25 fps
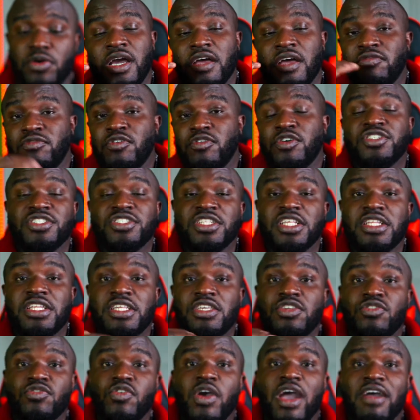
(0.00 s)
unfortunately,
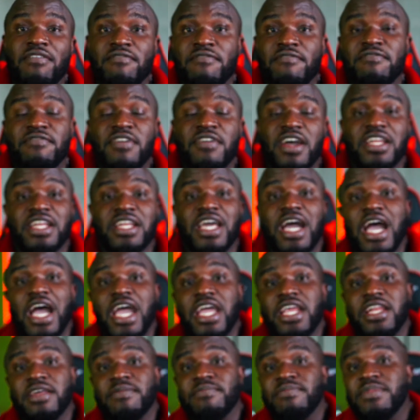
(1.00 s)
you haven't found the
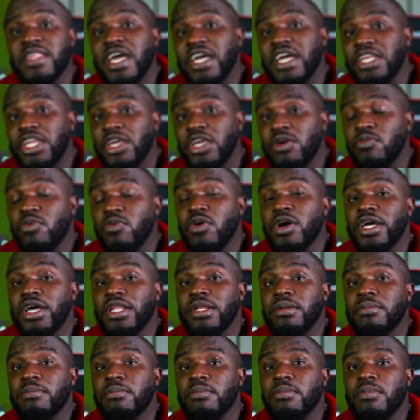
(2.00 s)
item that they
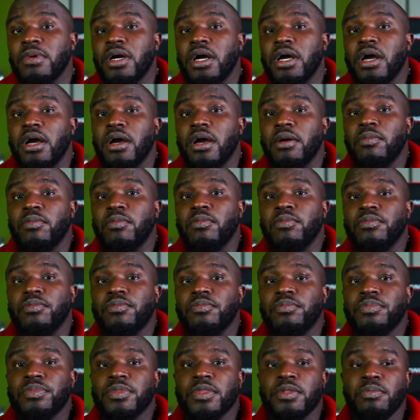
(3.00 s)
want,
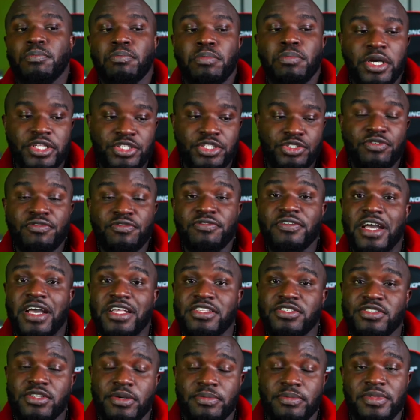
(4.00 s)
but you
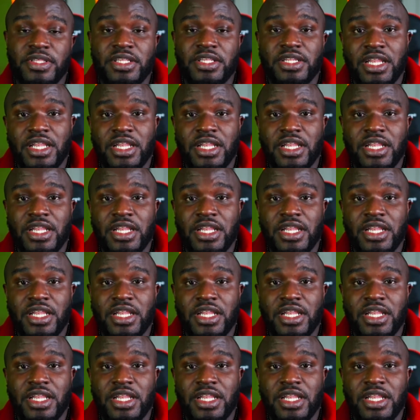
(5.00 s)
find something